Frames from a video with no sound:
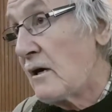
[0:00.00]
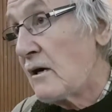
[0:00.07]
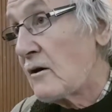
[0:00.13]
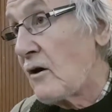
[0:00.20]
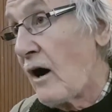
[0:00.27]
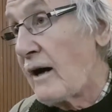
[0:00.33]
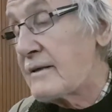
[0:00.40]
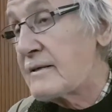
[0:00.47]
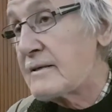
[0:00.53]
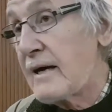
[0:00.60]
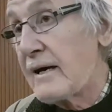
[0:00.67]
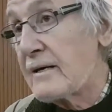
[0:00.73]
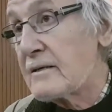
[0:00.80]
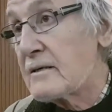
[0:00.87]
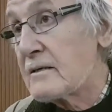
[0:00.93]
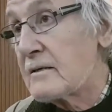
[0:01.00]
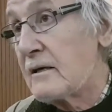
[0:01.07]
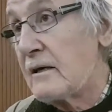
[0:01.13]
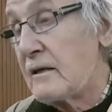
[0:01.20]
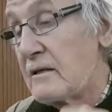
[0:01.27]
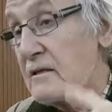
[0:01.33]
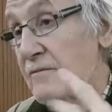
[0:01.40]
God says
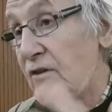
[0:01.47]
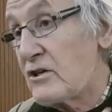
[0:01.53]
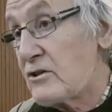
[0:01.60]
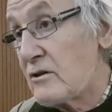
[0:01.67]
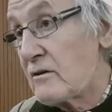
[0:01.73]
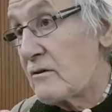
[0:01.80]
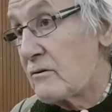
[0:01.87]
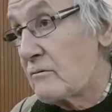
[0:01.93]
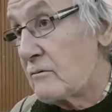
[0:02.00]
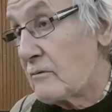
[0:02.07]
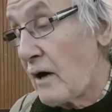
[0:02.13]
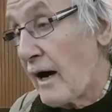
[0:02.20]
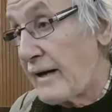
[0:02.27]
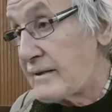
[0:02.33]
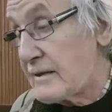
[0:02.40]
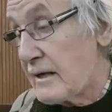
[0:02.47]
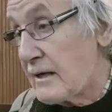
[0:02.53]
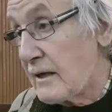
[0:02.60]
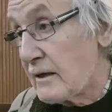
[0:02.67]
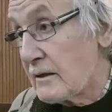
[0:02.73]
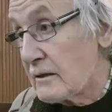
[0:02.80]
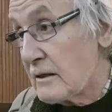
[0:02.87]
in this vision to
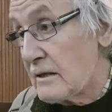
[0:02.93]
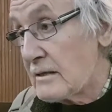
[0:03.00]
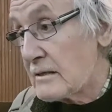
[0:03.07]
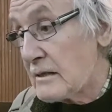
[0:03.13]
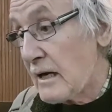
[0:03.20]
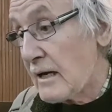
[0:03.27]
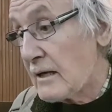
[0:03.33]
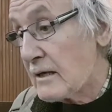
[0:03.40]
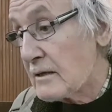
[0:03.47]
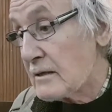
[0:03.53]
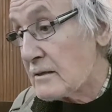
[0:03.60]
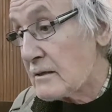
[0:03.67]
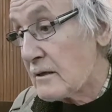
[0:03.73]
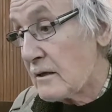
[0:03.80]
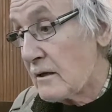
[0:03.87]
Isaiah, he says,